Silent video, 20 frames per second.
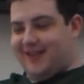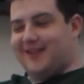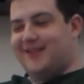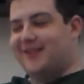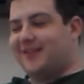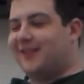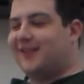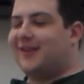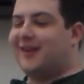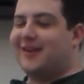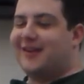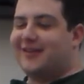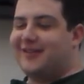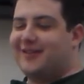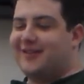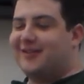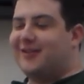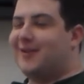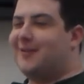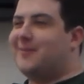This is long
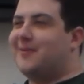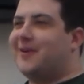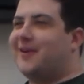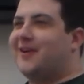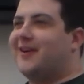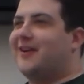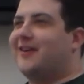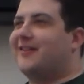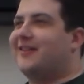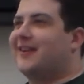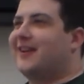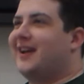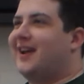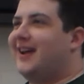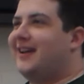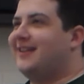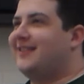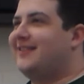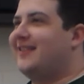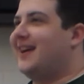as there's no more
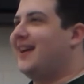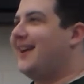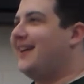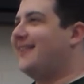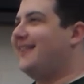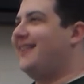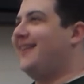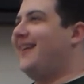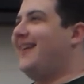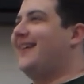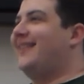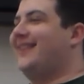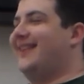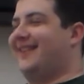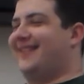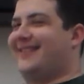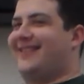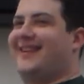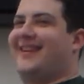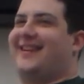Hurricane Sandy and they
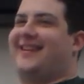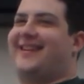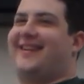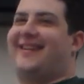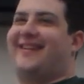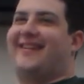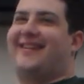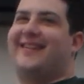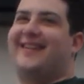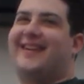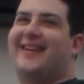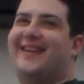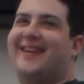thing uh,